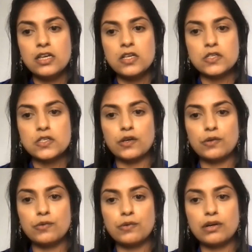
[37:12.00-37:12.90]

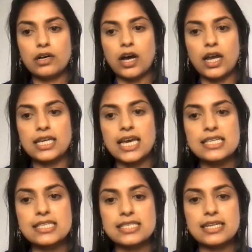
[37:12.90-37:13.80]
So I
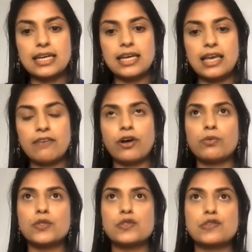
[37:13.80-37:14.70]
guess if I
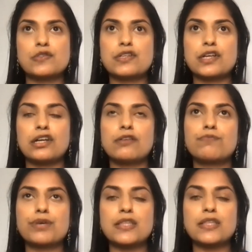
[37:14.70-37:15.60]
was to kind of
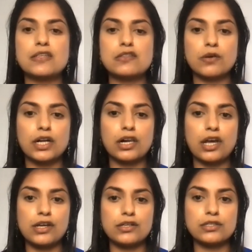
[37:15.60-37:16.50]
bring this to a
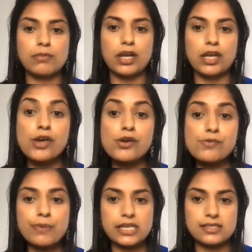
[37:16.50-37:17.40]
close, my
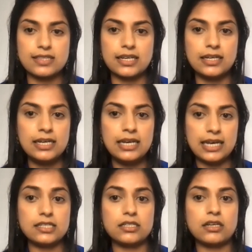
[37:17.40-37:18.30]
hope is that
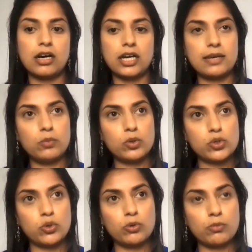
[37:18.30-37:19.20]
in time we'll
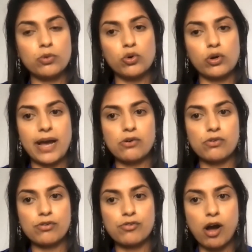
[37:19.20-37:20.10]
talk more about
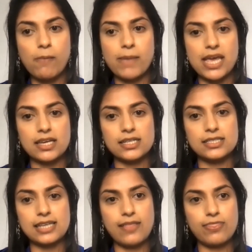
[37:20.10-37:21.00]
grant
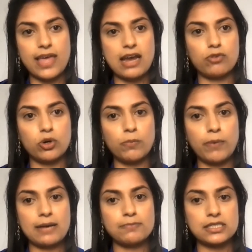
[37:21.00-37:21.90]
makers and their role
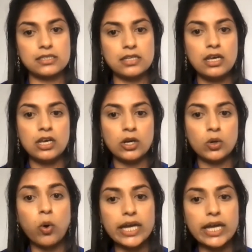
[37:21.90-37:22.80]
perhaps as
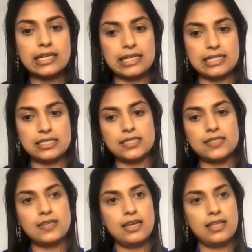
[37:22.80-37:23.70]
quiet
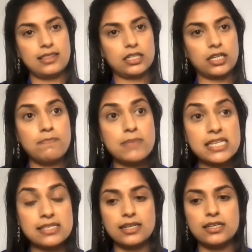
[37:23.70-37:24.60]
leaders that are
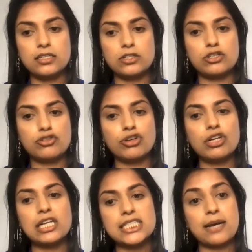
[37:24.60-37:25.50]
committed to
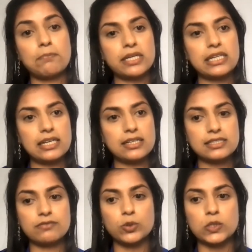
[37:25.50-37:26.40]
truly championing
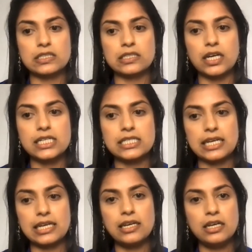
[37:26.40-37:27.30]
civil
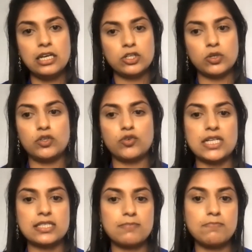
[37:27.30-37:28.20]
society to
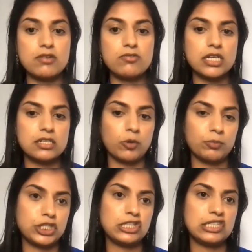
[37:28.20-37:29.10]
address the myriad of
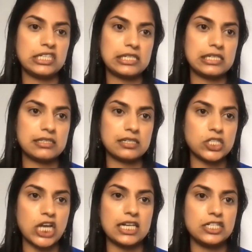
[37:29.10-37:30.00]
opportunities and
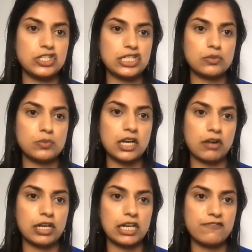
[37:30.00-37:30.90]
challenges we
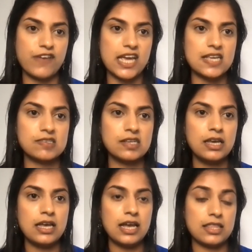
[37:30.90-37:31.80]
currently face.
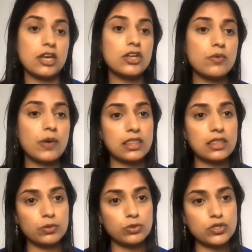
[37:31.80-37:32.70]
And the only way
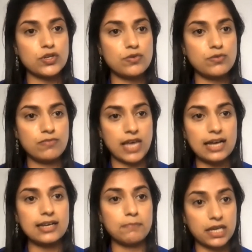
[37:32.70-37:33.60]
that we'll do
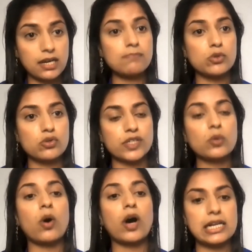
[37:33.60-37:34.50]
that and become more of a
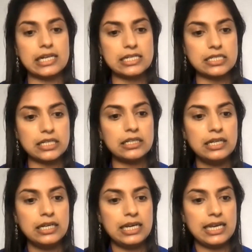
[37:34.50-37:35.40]
quiet leader
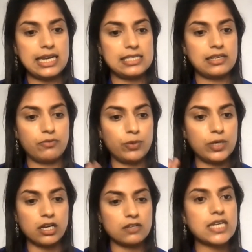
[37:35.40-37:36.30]
is if we
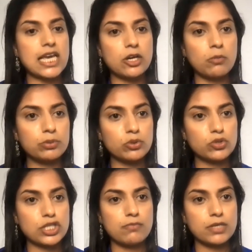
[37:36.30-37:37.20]
kind of take on board
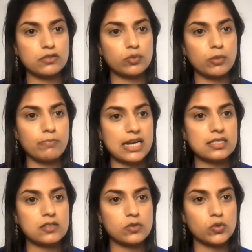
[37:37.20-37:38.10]
so much of what
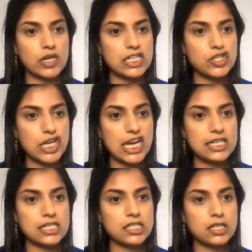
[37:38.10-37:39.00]
Max has already shared
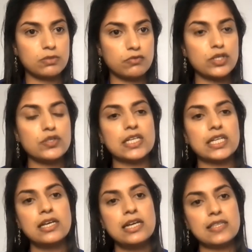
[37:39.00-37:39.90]
in terms of
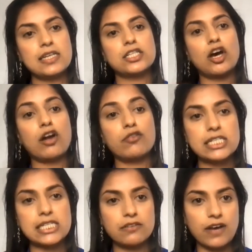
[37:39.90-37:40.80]
using the
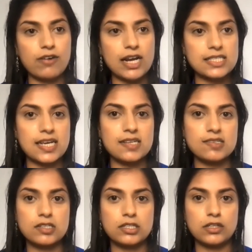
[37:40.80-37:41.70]
entirety of our
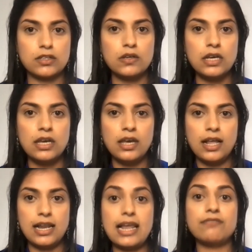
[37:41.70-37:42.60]
assets to
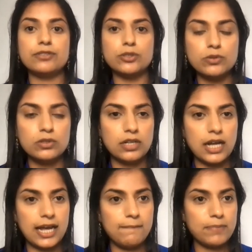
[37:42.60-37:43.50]
level
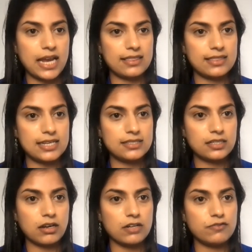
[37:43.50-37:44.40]
at these
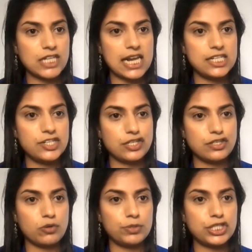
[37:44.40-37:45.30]
kind of challenges
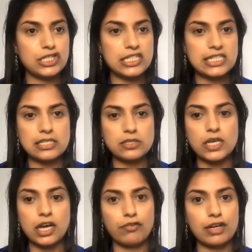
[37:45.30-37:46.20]
and opportunities we
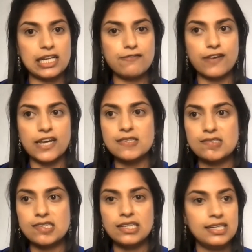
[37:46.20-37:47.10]
currently
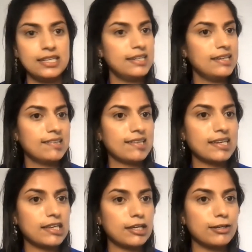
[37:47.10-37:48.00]
face.
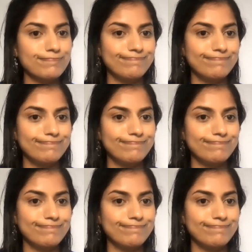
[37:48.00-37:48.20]
Thank you.